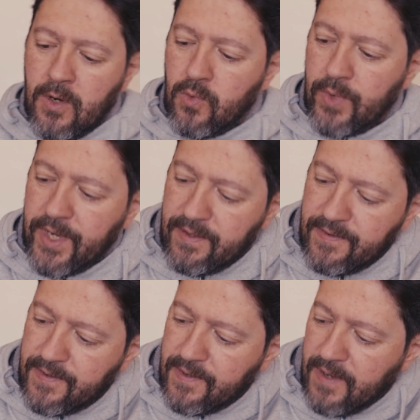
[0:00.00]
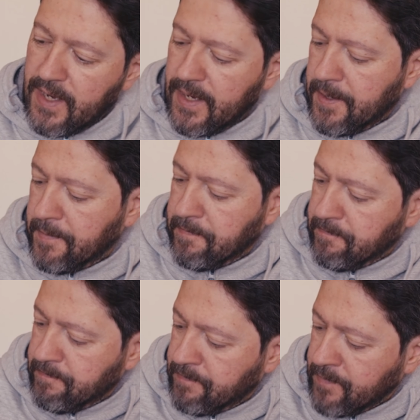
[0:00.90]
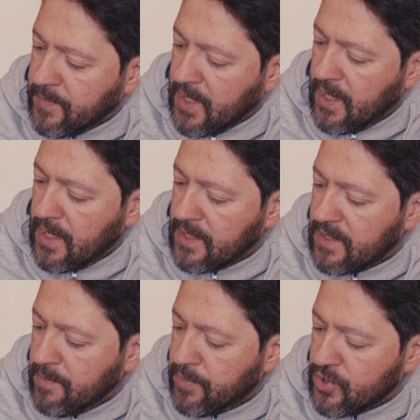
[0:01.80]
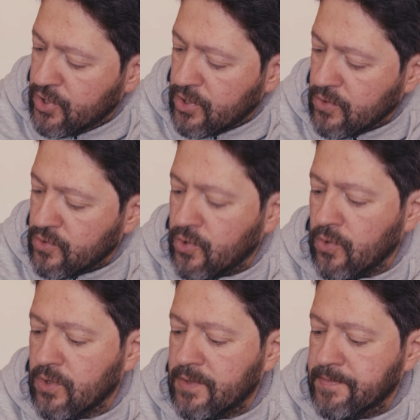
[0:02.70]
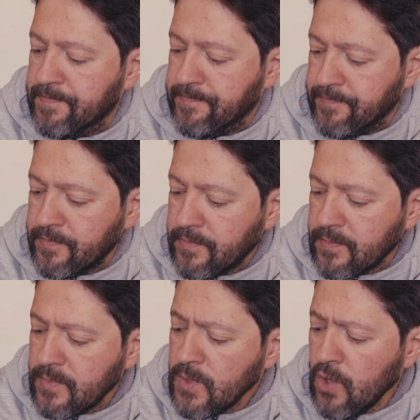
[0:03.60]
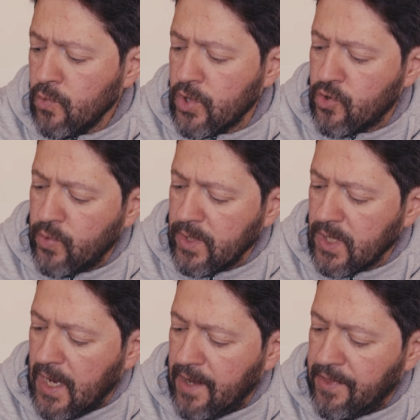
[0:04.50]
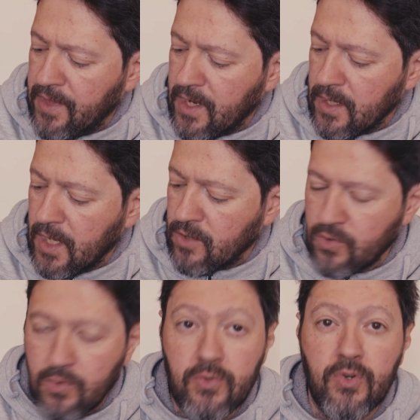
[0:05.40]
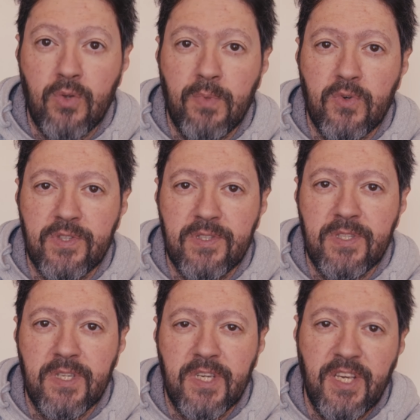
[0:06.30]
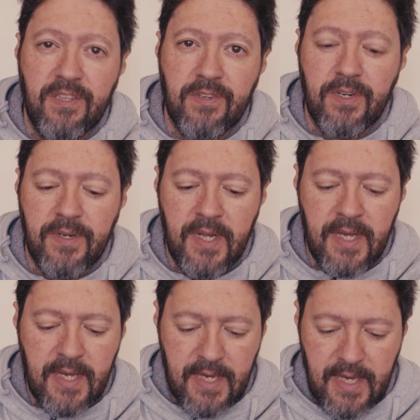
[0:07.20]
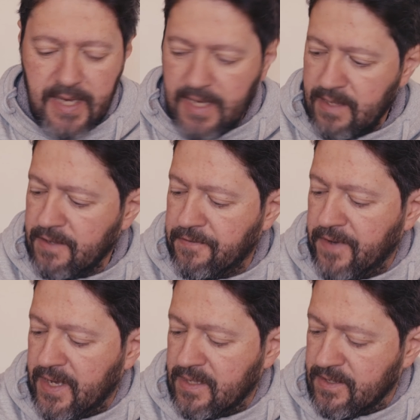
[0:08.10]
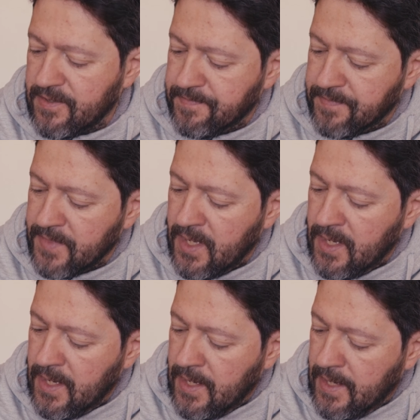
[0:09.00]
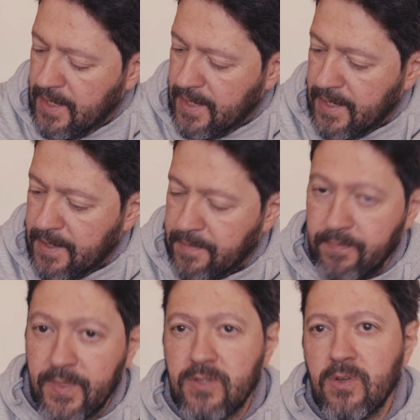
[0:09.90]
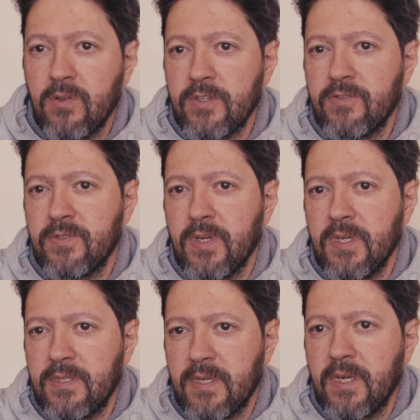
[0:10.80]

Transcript: with a temperature controller, which will, I think, allow to control both the heater and the fans. It's a